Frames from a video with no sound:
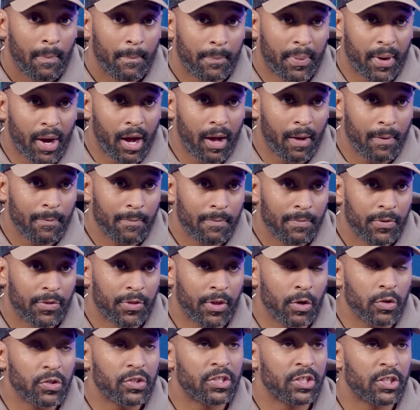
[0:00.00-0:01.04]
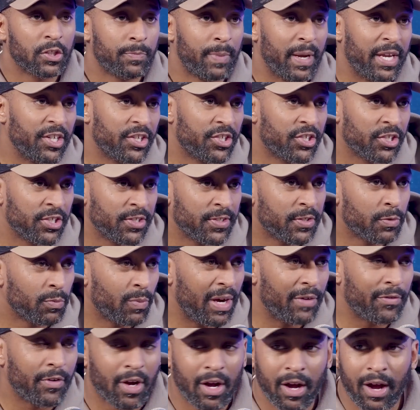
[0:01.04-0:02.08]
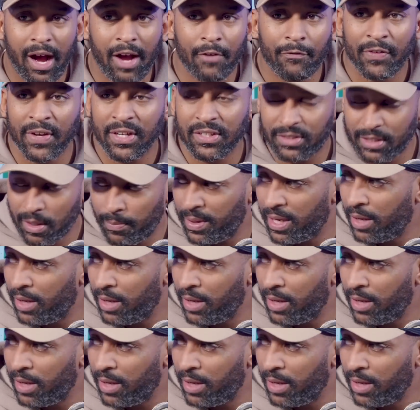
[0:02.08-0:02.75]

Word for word: But those suspensions, whether I think some of